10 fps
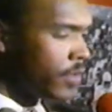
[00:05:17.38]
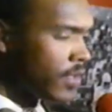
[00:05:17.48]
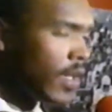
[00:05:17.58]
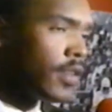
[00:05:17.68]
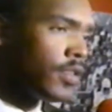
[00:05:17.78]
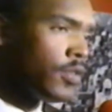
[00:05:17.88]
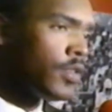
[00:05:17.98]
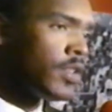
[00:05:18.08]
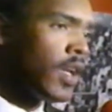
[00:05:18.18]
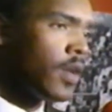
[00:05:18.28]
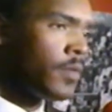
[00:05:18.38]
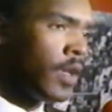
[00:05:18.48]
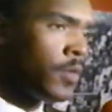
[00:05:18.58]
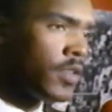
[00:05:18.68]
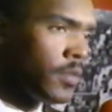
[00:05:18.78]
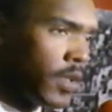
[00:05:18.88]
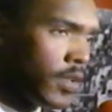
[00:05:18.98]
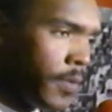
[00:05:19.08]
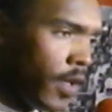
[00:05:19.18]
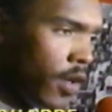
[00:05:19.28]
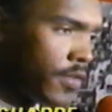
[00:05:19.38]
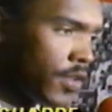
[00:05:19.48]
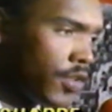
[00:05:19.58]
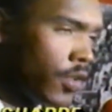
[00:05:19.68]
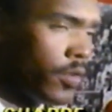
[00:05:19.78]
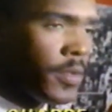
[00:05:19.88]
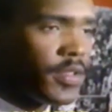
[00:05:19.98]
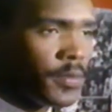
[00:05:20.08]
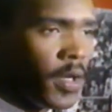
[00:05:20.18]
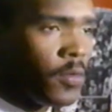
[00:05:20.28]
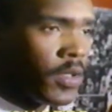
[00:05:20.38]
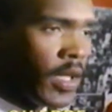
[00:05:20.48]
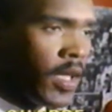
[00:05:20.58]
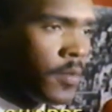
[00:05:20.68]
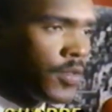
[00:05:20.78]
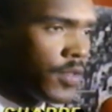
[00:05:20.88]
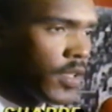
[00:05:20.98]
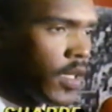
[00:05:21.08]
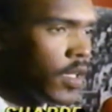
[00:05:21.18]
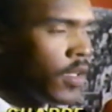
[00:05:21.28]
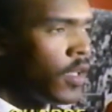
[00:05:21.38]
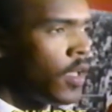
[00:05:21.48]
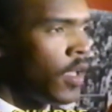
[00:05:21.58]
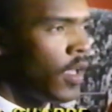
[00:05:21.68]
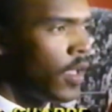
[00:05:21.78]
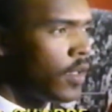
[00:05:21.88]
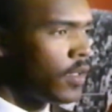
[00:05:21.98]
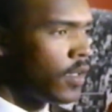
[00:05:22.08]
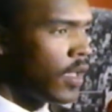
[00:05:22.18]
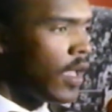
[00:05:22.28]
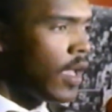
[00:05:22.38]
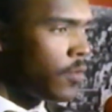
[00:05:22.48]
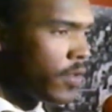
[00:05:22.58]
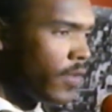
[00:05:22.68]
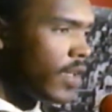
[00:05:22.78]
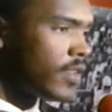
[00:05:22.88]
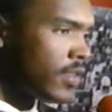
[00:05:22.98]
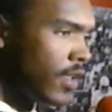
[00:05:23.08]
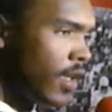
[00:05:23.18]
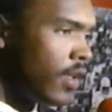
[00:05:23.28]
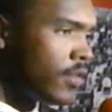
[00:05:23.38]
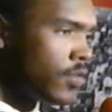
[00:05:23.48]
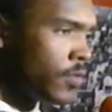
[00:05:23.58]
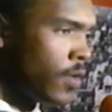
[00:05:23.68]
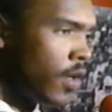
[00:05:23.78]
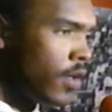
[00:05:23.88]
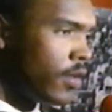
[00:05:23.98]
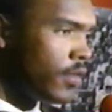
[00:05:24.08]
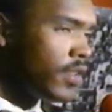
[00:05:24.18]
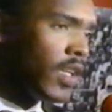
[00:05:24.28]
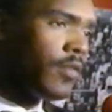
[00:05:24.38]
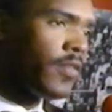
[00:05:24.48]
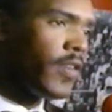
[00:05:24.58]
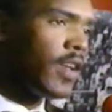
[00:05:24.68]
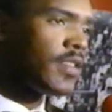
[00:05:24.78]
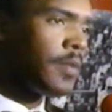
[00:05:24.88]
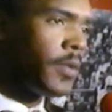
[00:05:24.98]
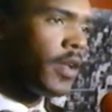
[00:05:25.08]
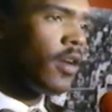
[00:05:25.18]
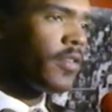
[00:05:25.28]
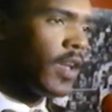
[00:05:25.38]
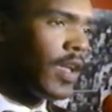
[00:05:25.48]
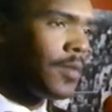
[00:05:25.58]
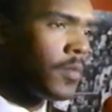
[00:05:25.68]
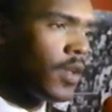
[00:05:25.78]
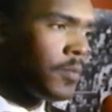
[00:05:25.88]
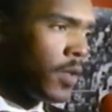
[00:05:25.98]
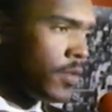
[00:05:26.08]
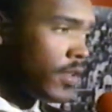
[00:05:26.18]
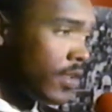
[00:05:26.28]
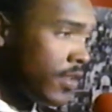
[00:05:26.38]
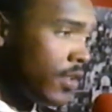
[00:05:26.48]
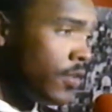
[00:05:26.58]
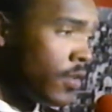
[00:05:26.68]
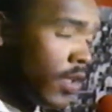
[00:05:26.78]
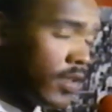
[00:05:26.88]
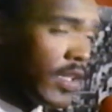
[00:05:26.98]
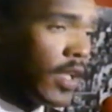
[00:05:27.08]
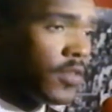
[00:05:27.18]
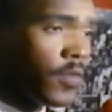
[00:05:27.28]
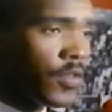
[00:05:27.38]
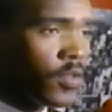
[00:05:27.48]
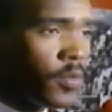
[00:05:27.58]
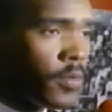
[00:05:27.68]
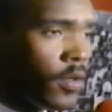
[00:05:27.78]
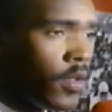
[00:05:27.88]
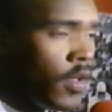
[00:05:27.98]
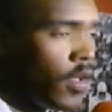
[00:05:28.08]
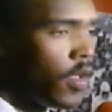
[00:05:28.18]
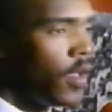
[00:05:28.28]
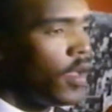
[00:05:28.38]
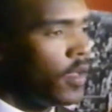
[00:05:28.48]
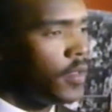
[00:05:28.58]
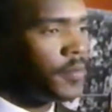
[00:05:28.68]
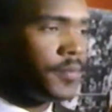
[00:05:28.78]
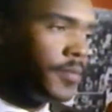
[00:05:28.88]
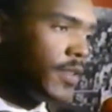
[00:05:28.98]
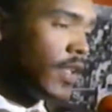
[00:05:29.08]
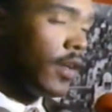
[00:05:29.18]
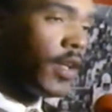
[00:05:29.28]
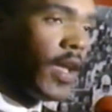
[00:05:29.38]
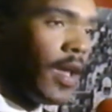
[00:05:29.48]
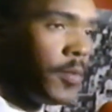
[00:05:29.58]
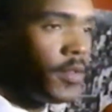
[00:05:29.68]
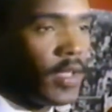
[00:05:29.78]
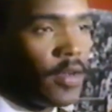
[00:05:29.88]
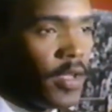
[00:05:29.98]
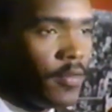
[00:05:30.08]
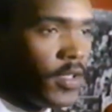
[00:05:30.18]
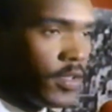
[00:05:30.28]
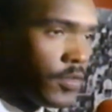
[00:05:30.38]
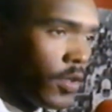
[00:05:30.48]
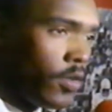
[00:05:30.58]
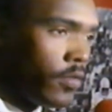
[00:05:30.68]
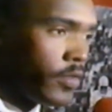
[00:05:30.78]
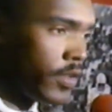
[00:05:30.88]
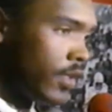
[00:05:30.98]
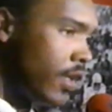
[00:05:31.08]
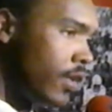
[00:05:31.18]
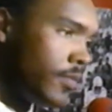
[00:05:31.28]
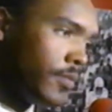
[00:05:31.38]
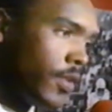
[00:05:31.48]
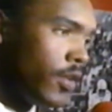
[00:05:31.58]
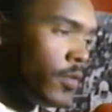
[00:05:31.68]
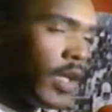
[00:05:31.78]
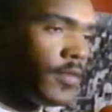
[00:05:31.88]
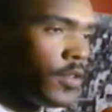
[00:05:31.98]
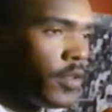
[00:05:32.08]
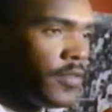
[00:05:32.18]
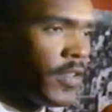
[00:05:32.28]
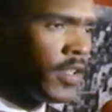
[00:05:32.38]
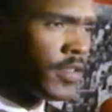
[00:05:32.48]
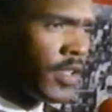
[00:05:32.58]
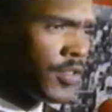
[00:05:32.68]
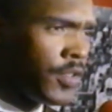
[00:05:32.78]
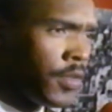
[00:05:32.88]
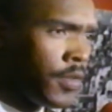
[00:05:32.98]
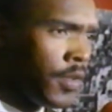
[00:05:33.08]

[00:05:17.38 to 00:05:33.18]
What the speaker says: set out to do a job, and that was to make the playoffs this year. We missed it by one game, as you said. And I would have liked to stay to give the fans that playoff game and maybe to continue and challenge for the Super Bowl. It's not going to happen. I don't have any control over it. We'll have to do it in Phoenix next year.